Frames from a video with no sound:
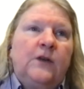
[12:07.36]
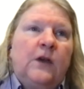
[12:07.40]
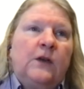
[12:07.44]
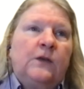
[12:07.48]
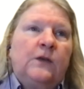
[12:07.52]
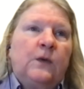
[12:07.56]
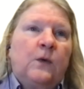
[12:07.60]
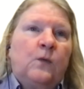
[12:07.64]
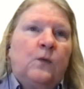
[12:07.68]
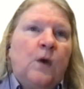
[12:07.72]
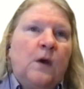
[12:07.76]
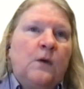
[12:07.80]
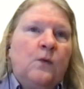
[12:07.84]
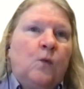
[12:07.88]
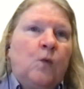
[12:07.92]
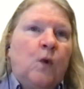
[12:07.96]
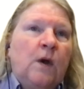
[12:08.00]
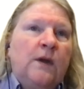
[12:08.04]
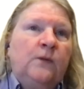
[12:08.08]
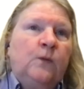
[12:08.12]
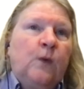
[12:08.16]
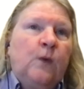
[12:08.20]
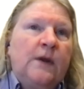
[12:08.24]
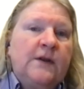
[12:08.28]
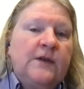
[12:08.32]

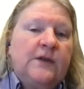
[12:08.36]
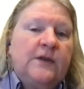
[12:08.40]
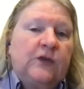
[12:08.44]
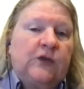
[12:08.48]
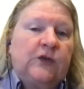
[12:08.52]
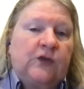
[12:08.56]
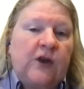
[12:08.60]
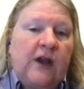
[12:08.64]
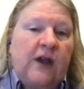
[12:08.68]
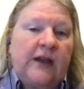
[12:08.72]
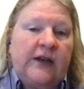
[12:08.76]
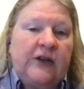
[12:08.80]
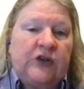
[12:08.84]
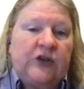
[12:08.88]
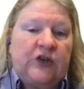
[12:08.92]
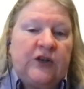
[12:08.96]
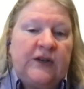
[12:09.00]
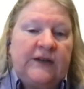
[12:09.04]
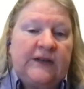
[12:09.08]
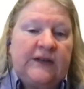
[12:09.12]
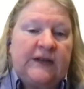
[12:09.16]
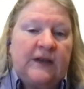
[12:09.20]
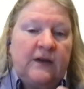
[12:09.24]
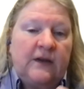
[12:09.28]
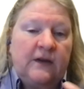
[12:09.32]
one of the
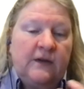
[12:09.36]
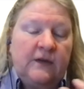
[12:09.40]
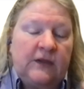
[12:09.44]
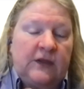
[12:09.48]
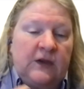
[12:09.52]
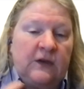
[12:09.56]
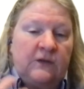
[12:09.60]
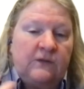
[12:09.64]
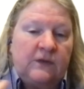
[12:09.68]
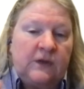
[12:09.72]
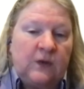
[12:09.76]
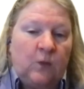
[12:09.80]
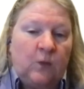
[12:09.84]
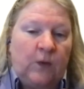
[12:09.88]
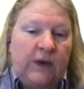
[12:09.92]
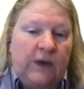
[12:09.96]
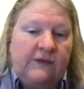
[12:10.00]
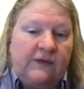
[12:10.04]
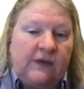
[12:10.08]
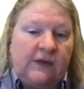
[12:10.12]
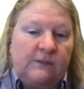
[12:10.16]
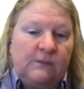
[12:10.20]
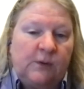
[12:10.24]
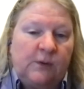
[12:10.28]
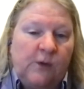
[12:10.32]
strategies that
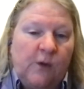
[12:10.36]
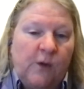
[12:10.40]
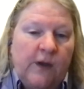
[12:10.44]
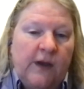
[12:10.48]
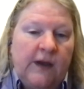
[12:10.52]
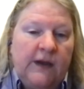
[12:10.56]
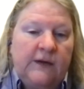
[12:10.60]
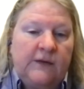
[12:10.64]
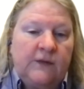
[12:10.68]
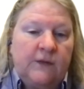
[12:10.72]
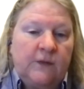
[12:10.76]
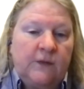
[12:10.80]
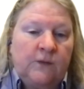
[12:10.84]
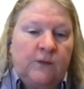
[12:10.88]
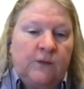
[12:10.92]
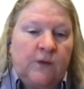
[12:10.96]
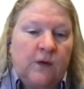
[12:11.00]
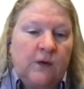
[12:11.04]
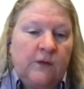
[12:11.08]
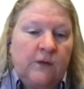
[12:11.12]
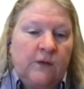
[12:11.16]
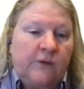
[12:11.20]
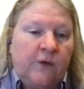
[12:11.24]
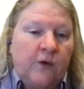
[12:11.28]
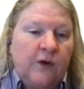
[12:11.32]
we've employed,
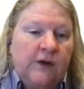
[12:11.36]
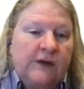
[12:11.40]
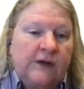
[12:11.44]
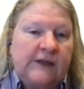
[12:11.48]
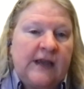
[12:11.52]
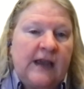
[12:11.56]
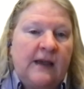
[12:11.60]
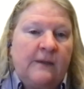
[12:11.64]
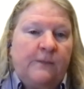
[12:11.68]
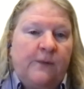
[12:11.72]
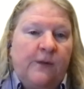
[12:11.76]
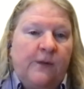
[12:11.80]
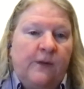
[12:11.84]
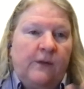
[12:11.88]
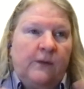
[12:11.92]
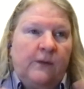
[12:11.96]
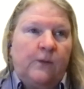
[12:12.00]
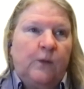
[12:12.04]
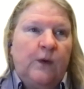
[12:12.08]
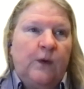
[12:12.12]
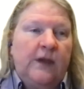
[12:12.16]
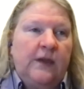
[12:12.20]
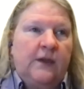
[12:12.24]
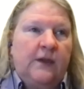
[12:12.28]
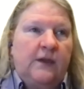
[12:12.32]
for example,
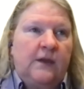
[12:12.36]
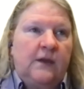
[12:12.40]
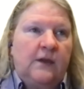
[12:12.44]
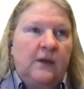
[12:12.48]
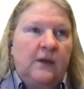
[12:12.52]
with